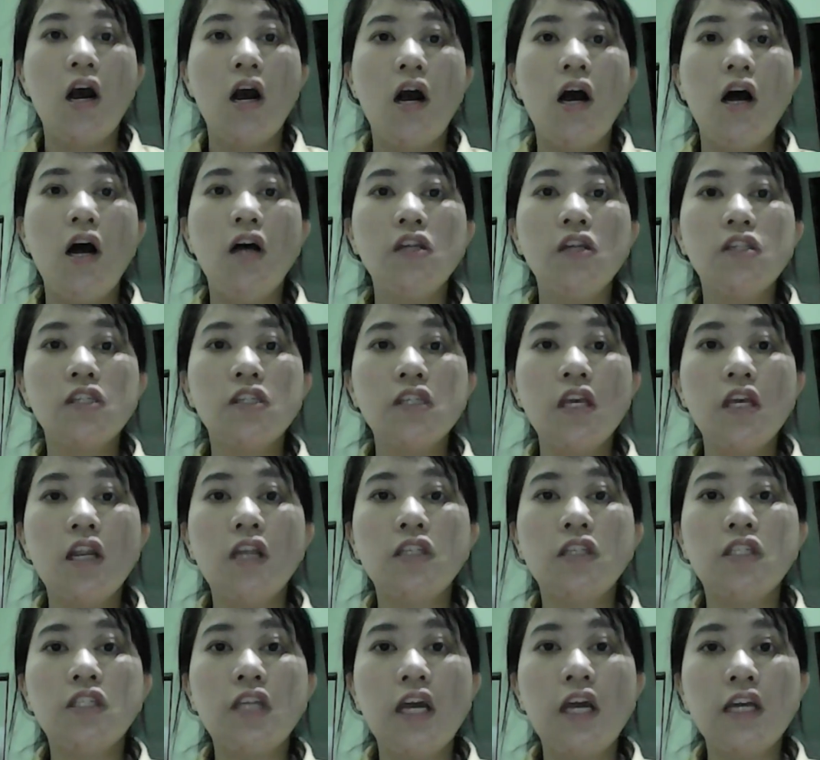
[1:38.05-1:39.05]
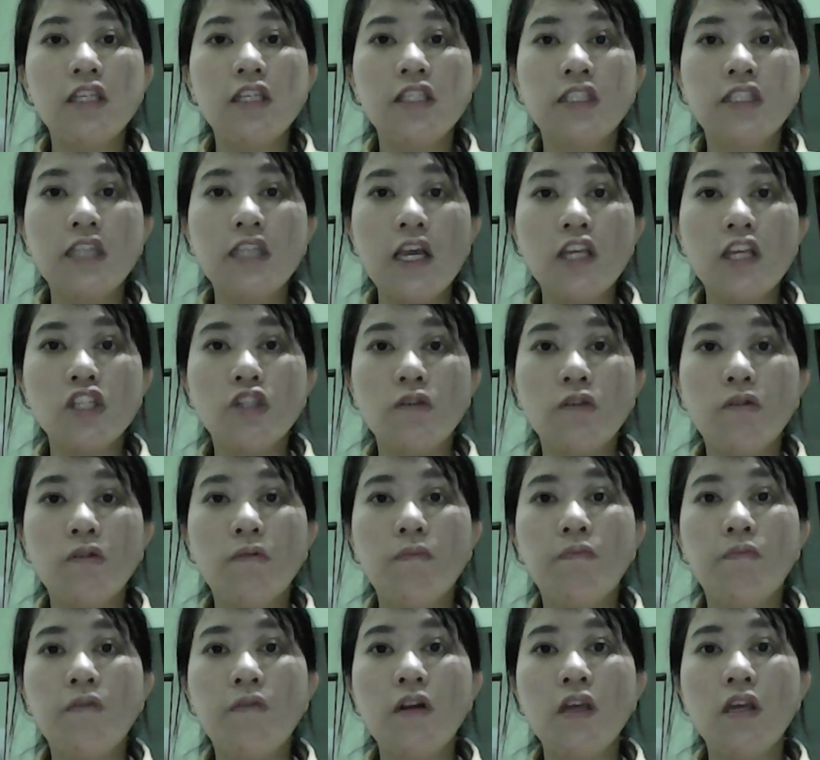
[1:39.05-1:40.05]
A standardized test
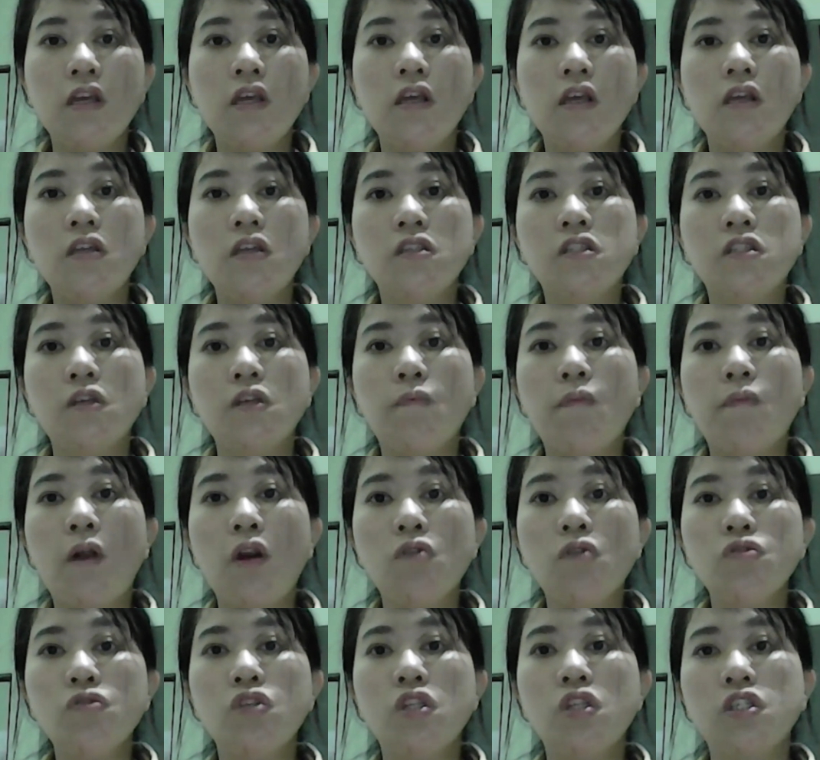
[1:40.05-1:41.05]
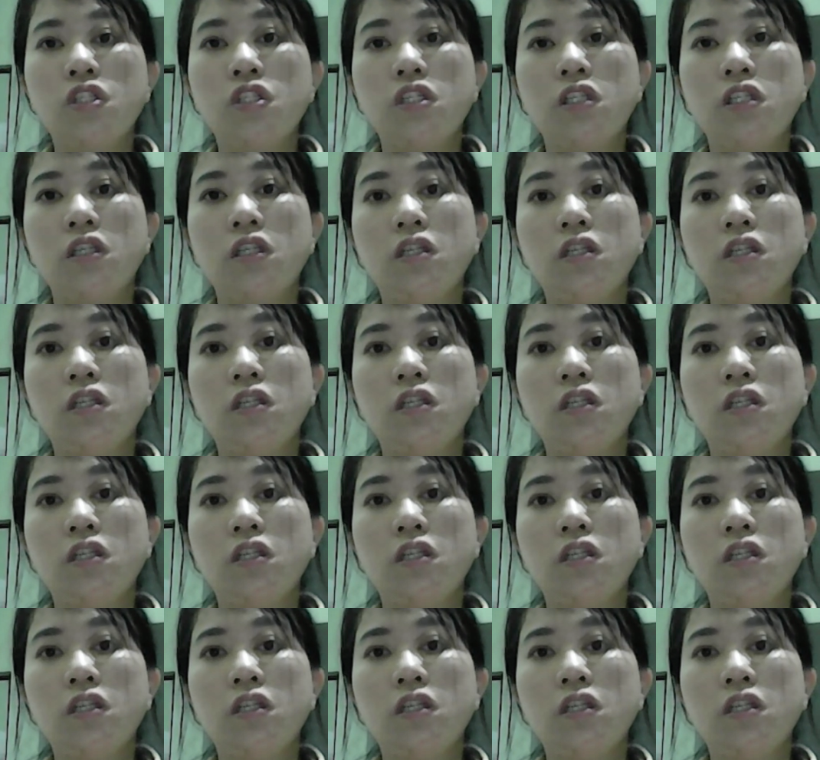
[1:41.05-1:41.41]
presupposes